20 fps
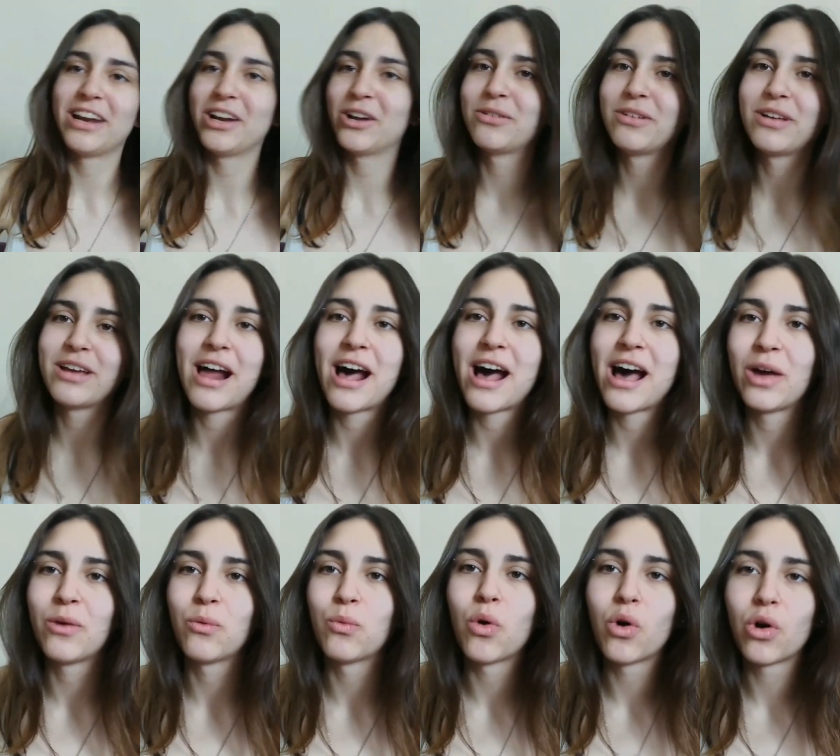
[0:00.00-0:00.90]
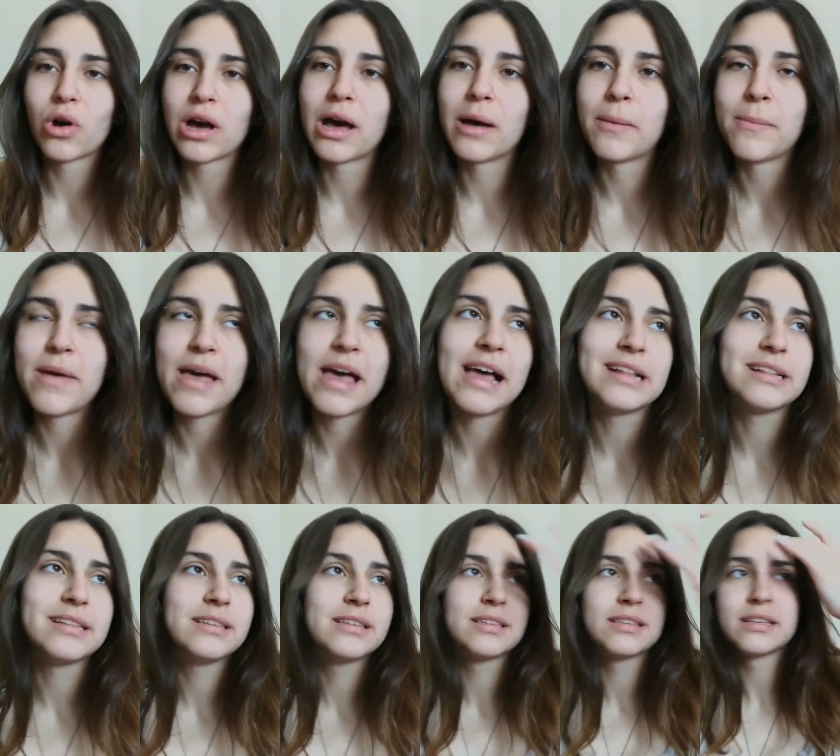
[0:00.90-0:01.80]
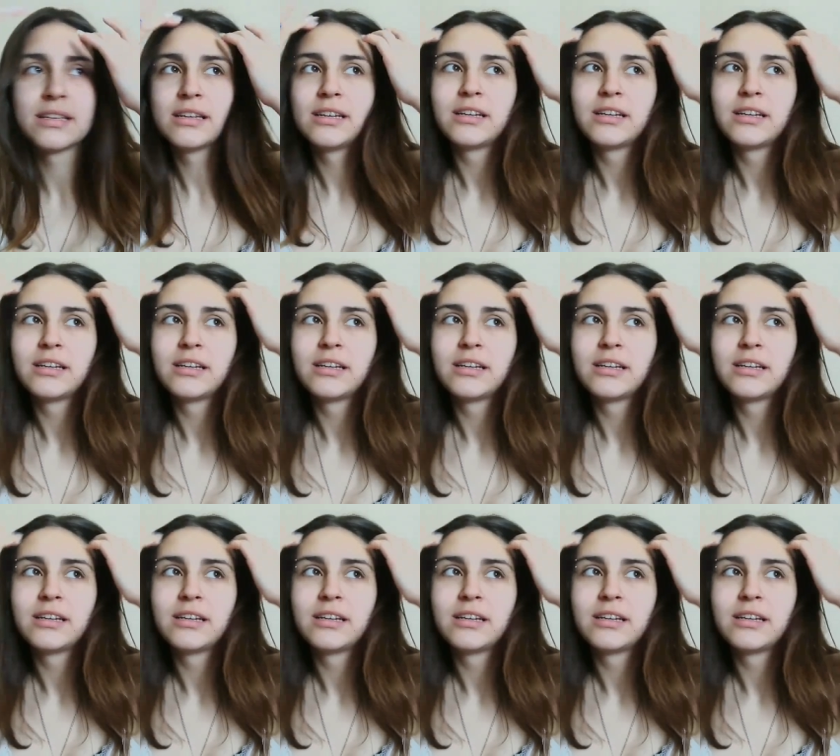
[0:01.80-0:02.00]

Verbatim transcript: yeah, I know that I woke up at